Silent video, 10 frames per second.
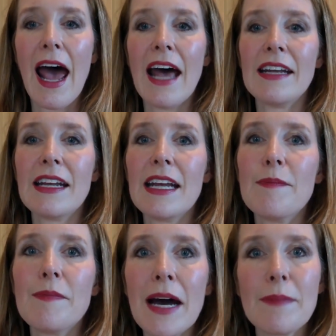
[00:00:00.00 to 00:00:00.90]
And
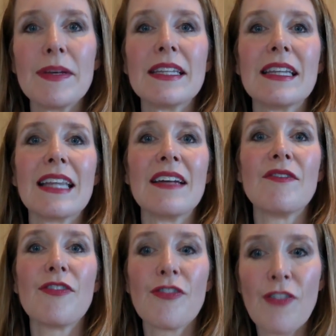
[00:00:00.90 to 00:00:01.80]
it might be that then
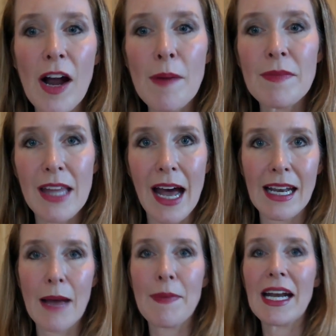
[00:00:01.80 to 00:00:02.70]
from
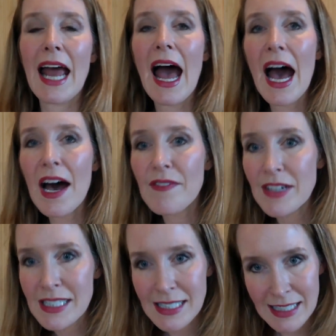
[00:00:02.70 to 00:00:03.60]
that I might have
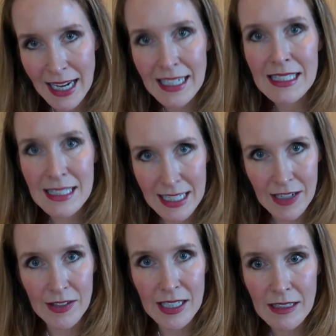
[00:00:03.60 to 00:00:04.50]
a
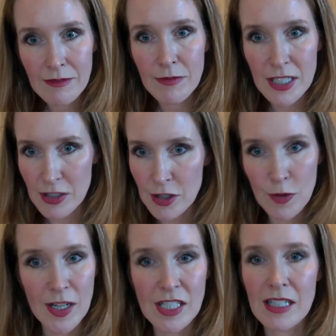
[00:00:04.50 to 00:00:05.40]
secondary research
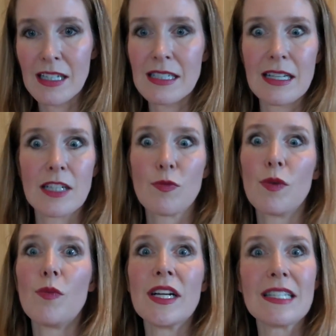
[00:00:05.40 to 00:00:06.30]
question that says,
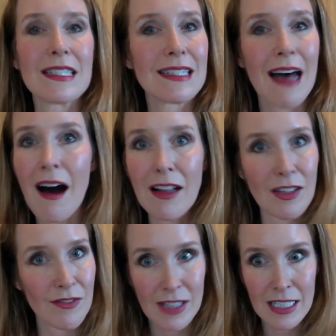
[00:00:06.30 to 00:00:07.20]
well, what does all
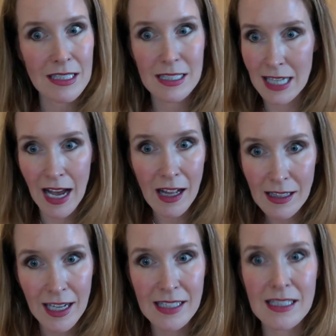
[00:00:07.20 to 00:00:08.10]
of this tell
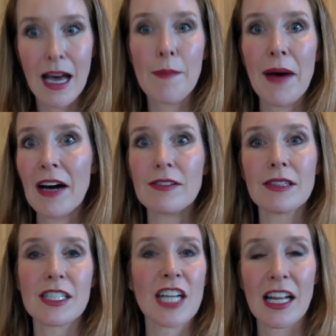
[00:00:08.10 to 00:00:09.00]
us about
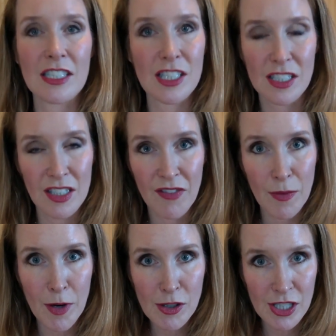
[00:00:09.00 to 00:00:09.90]
the challenges of
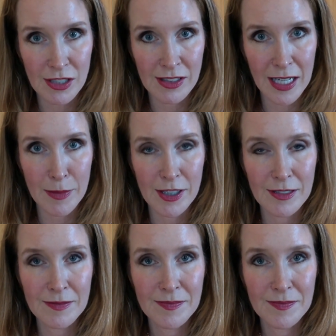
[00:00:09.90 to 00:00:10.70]
emotional labor?